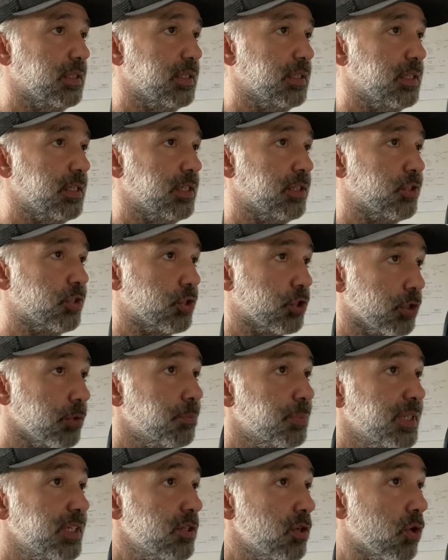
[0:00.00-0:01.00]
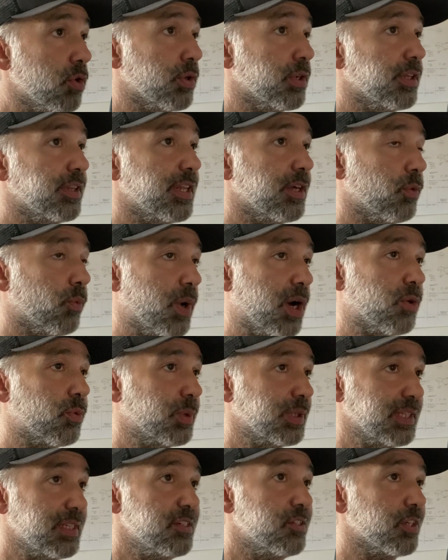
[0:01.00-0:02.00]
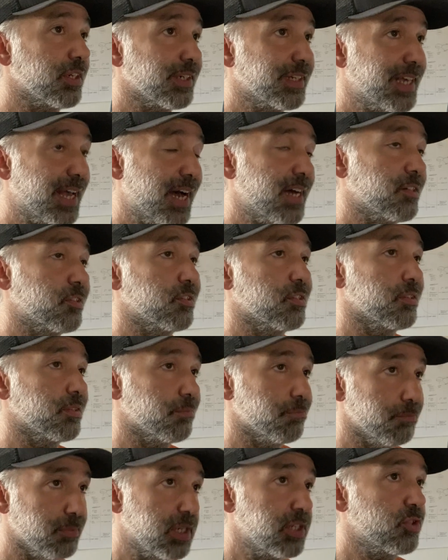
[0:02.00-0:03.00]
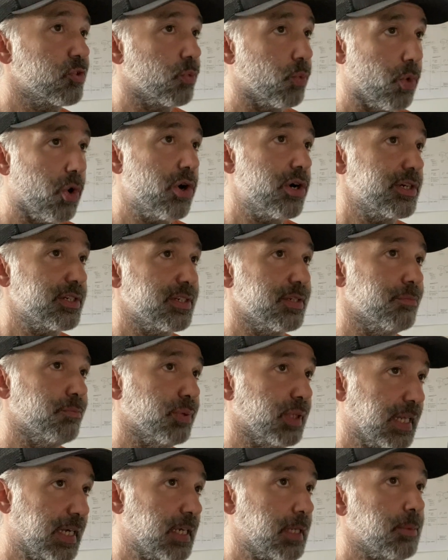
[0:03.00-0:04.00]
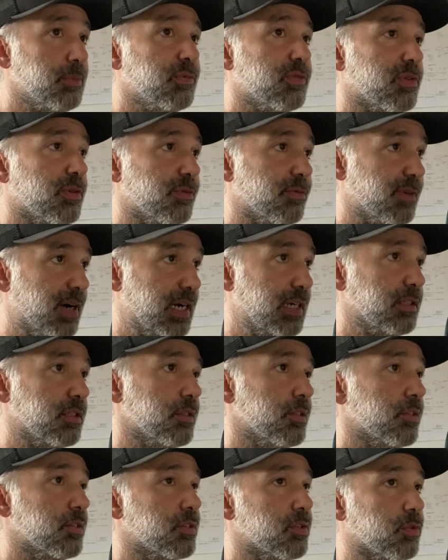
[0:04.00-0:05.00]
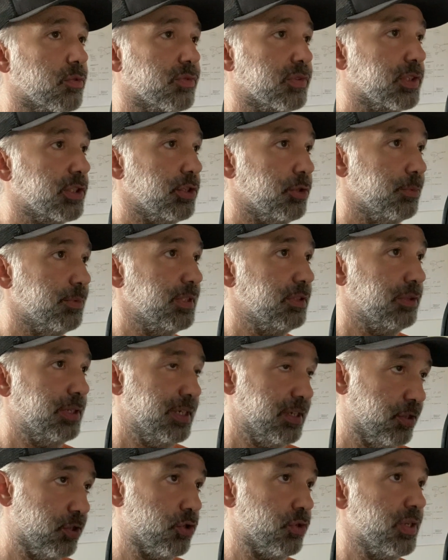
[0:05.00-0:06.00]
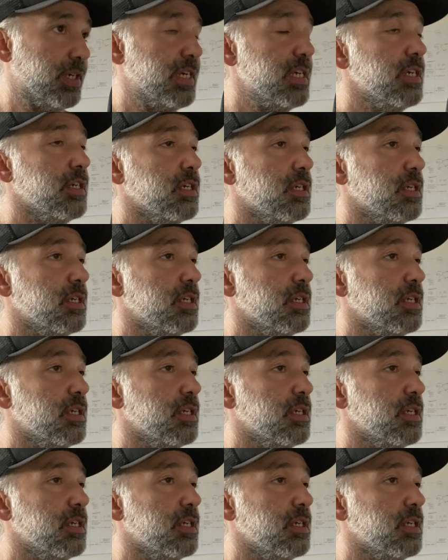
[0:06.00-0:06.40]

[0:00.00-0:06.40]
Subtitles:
It should be noted that while religion catches much warranted blame for violence over human history,